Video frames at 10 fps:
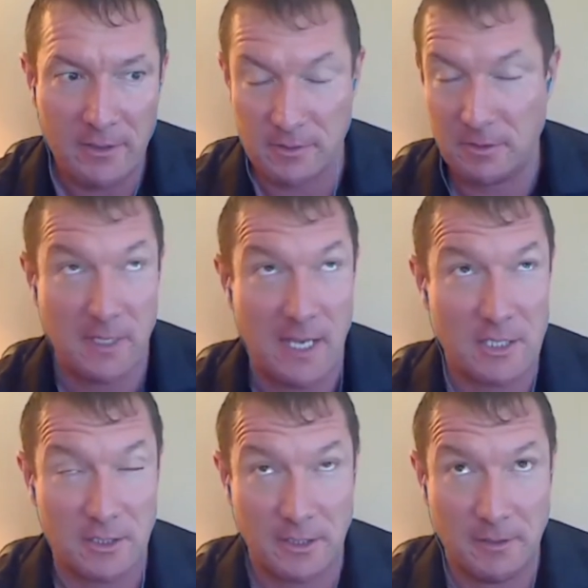or is
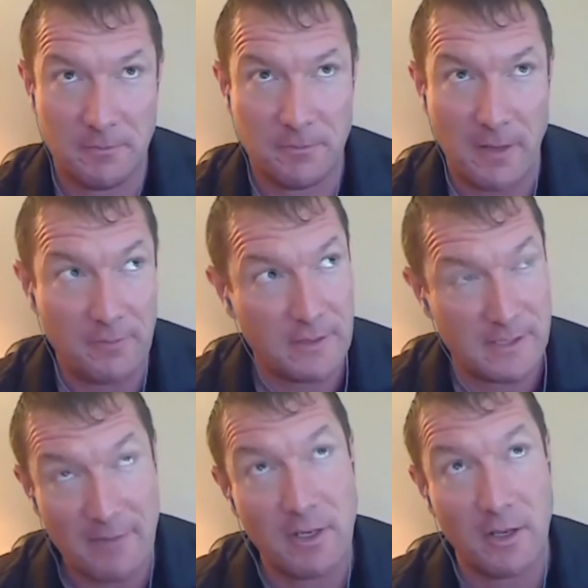actually
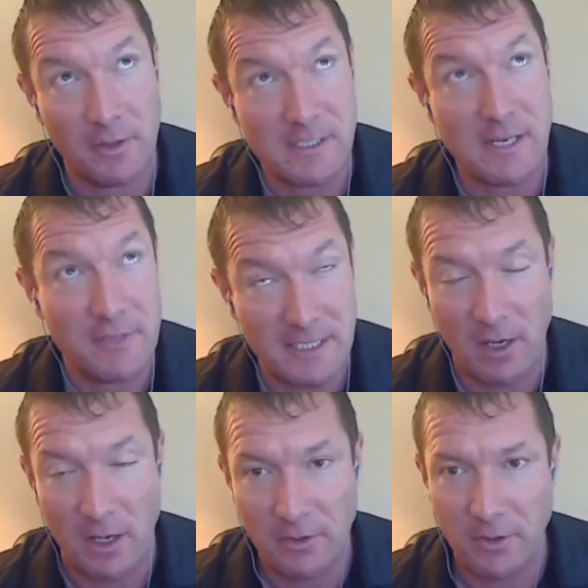$1,700,
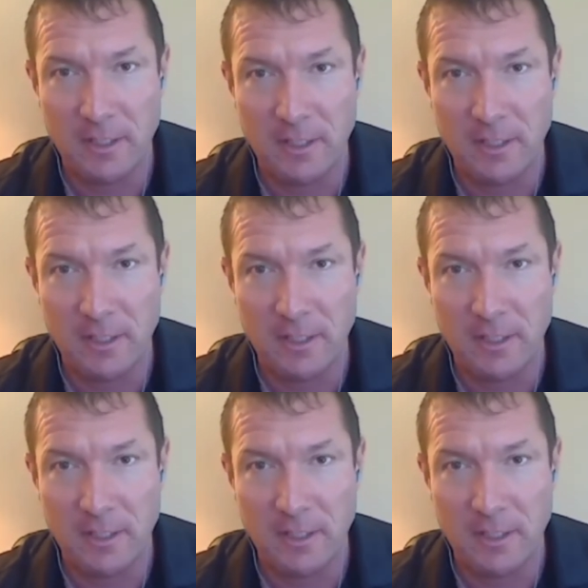$1,700,